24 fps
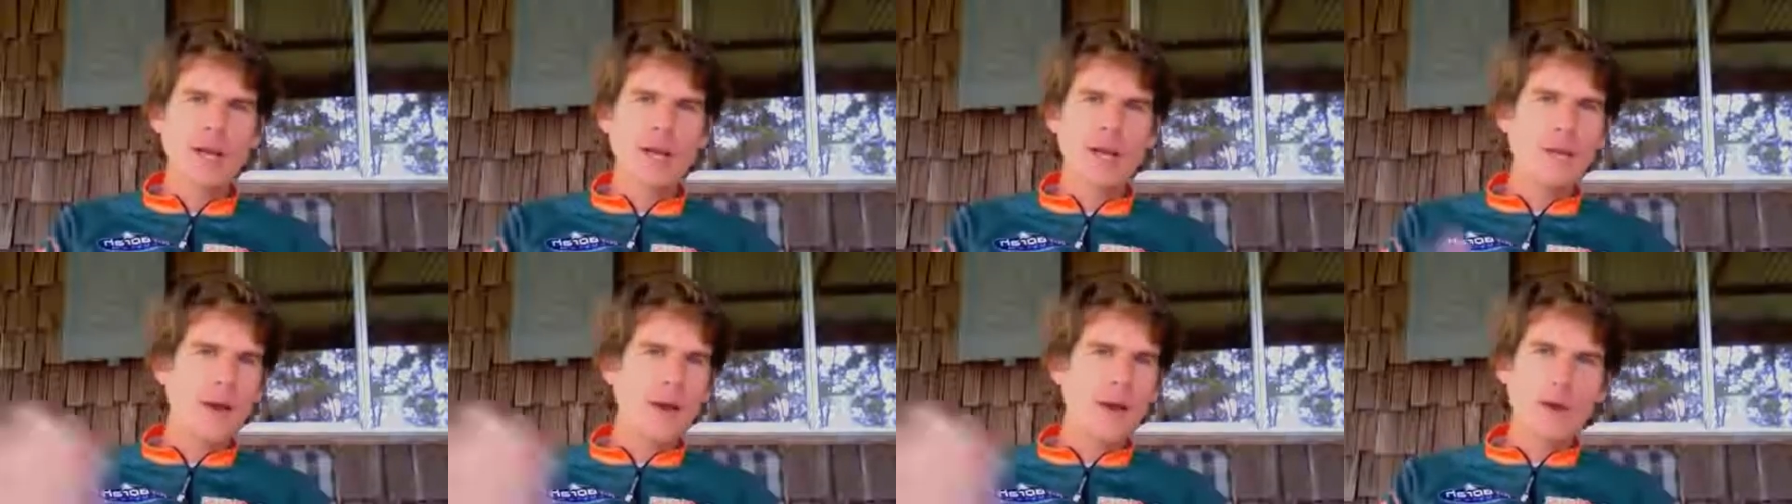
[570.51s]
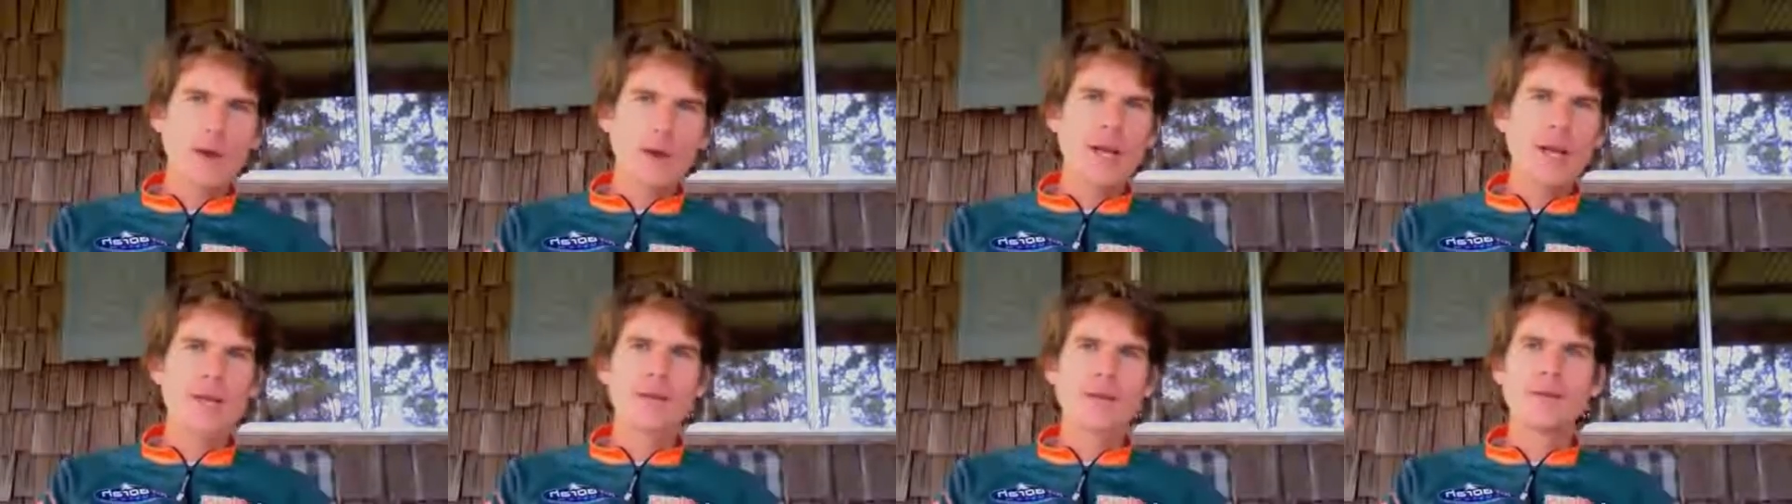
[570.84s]
And they're
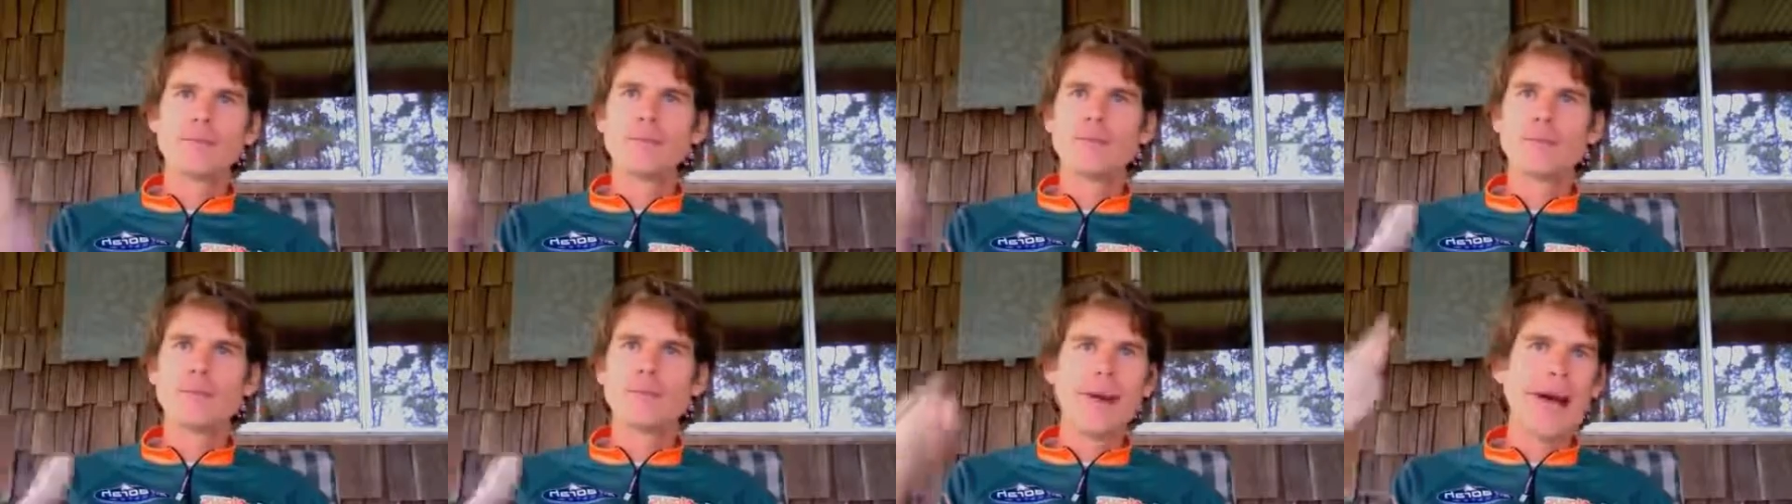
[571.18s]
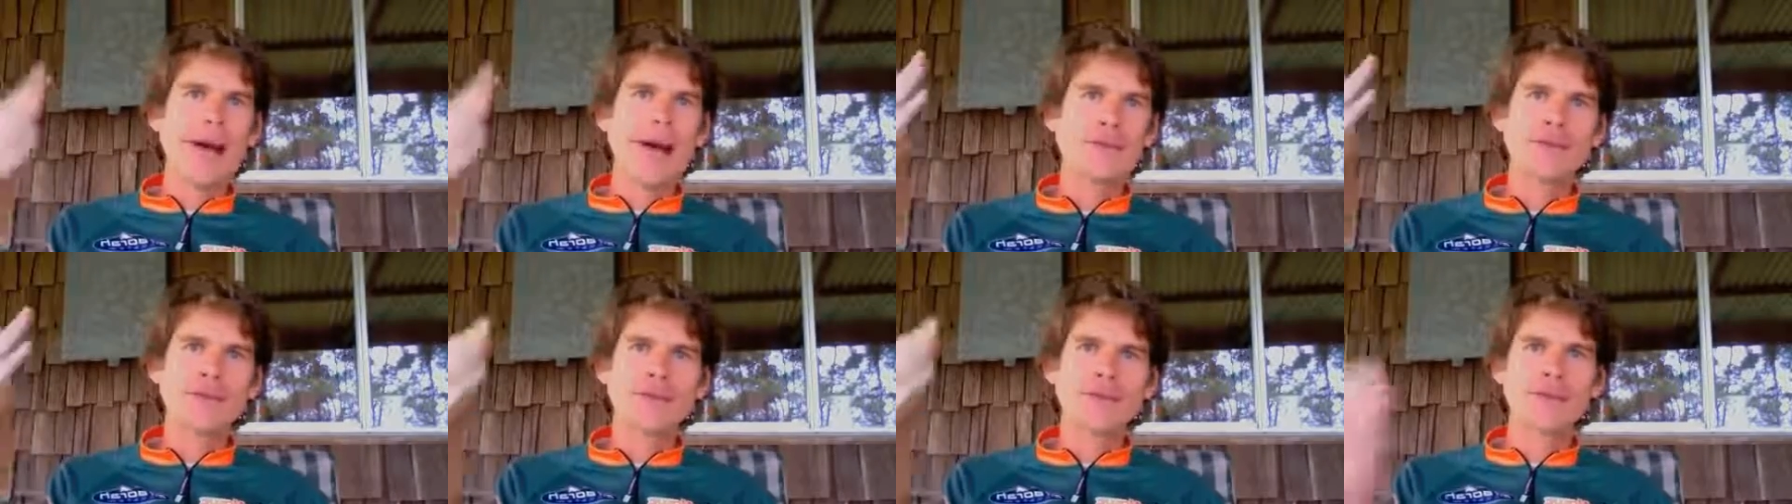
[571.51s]
all eating
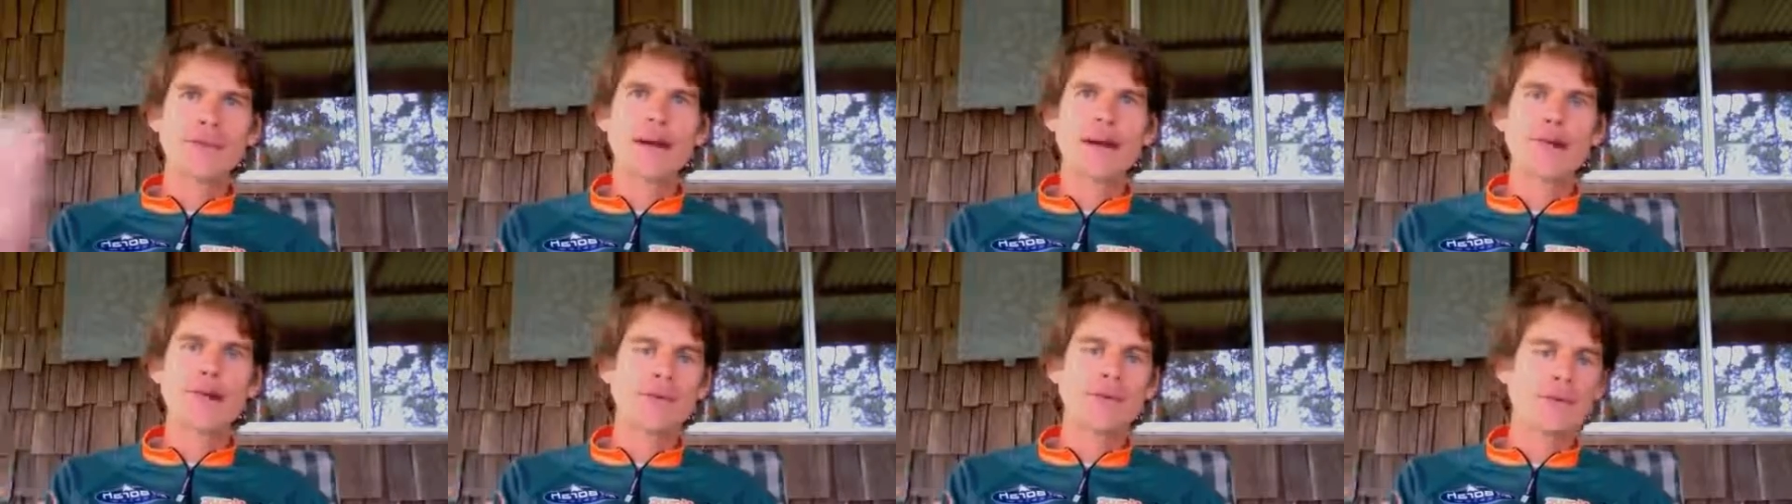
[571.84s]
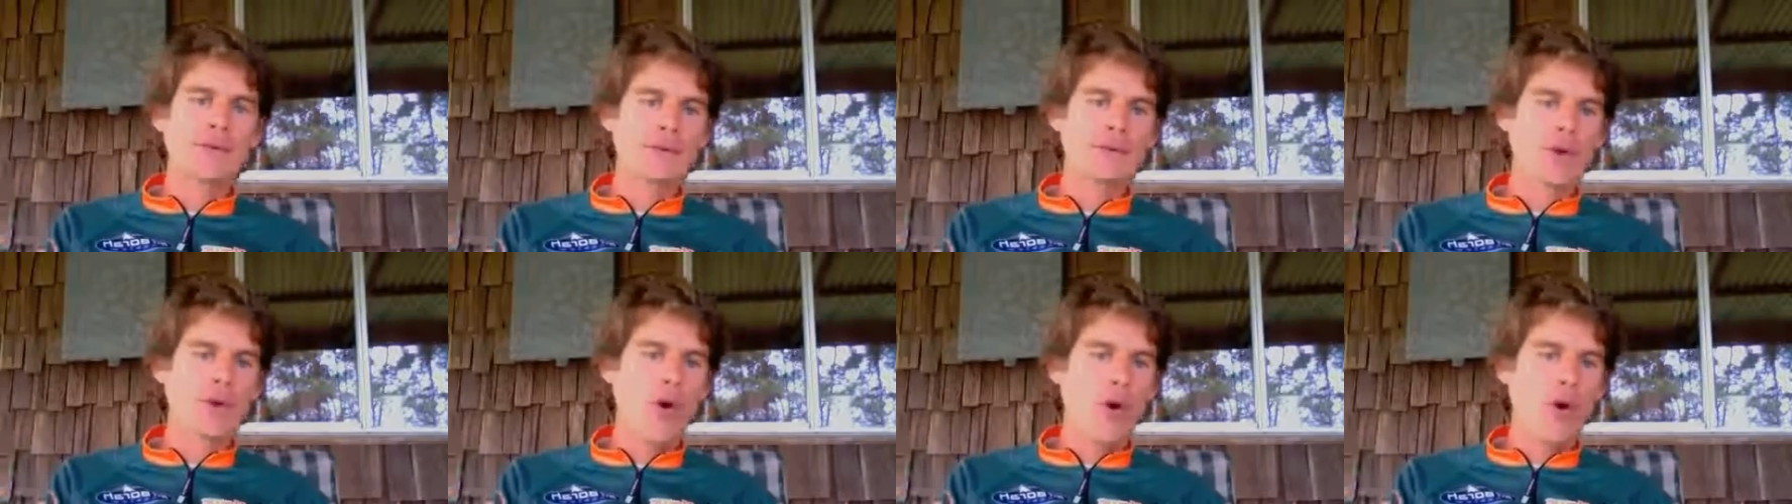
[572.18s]
massive amounts
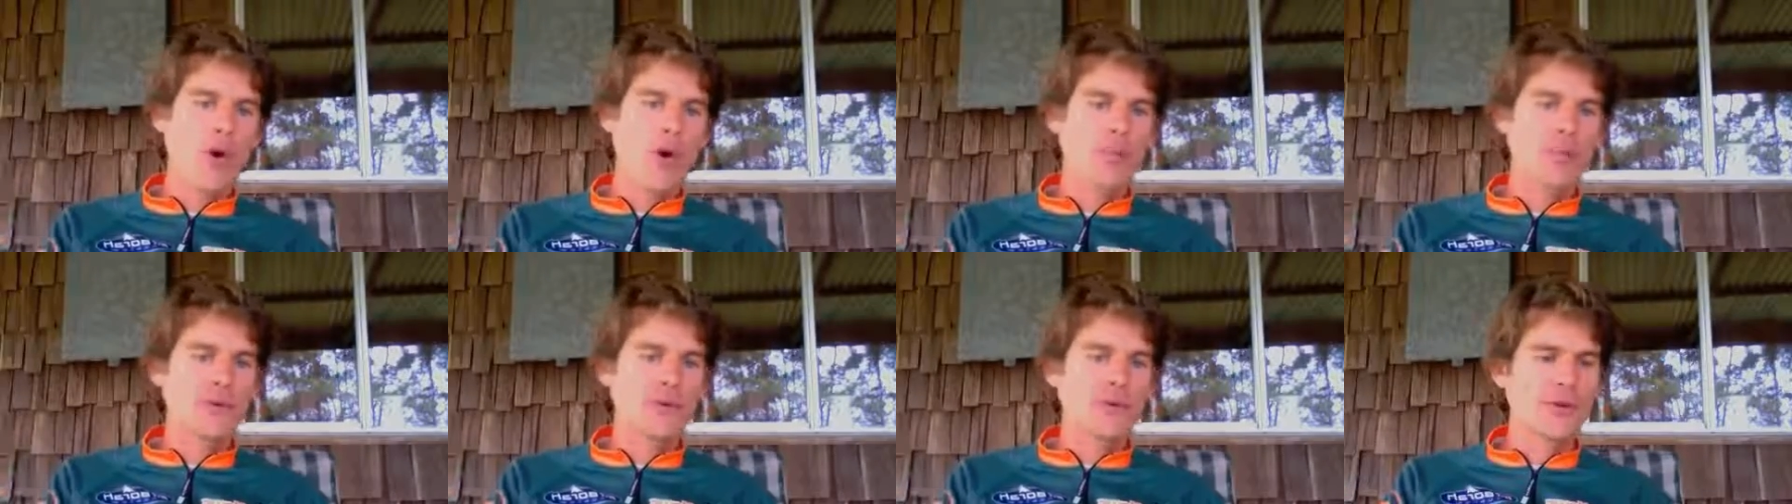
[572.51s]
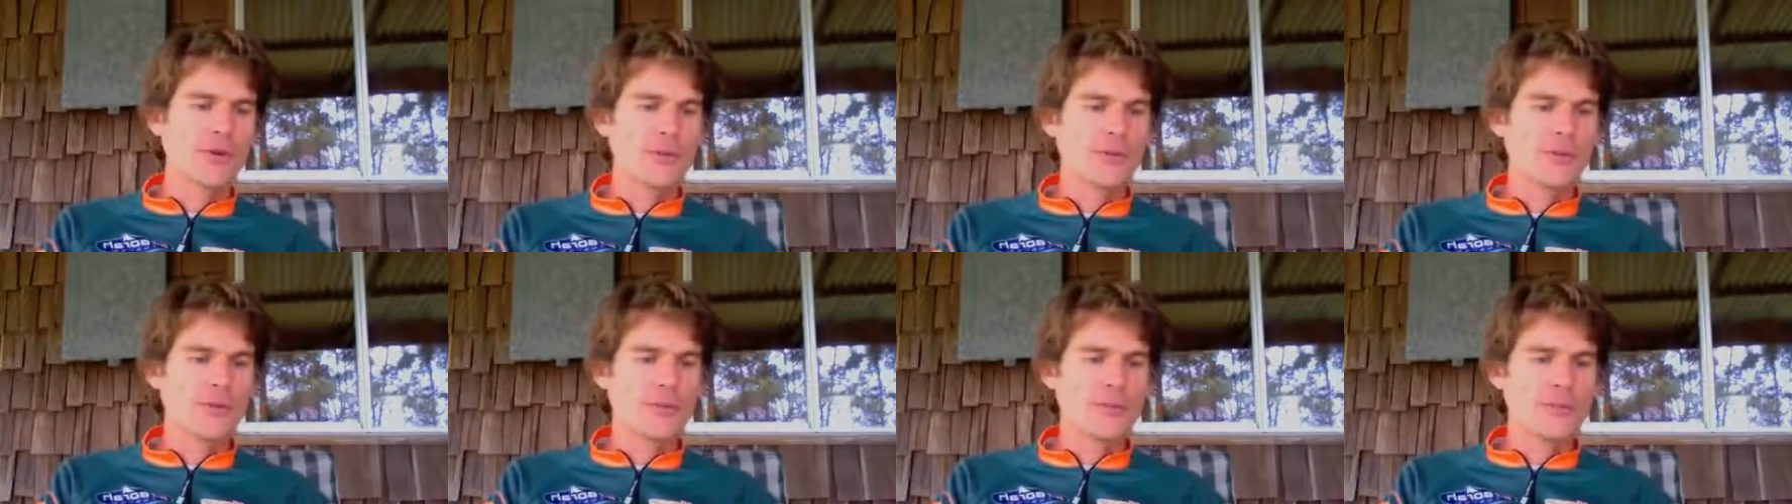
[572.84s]
of corpse
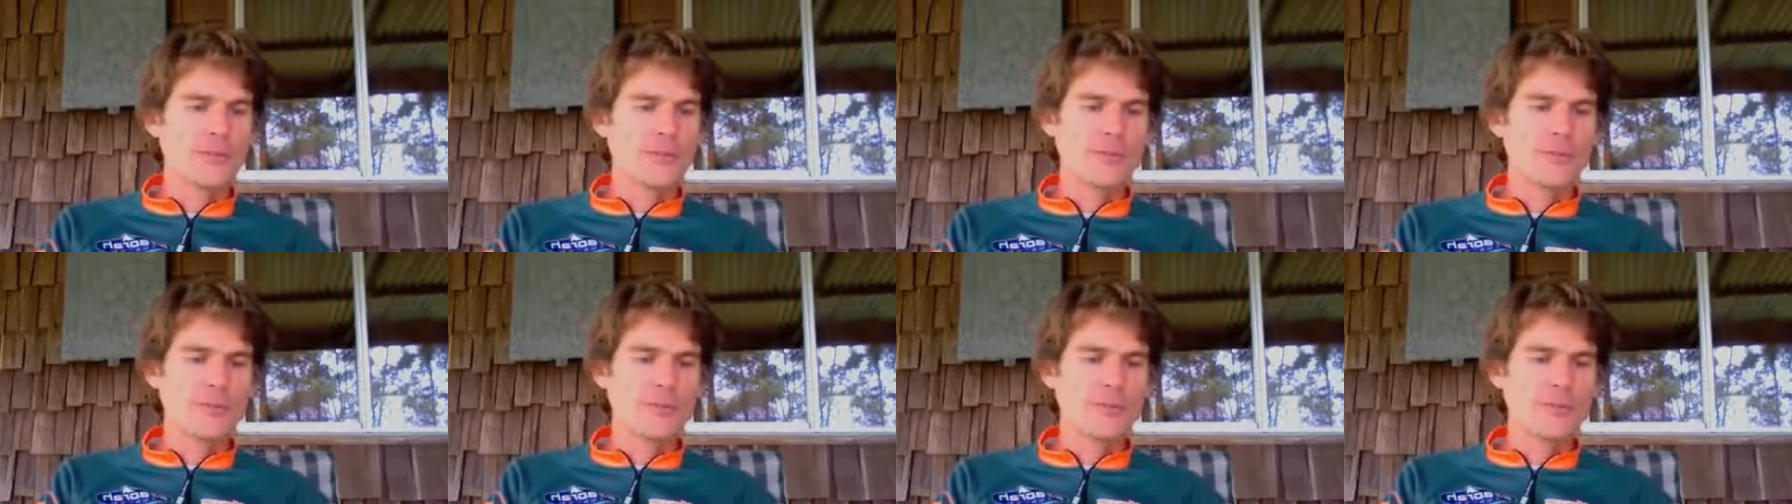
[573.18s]
and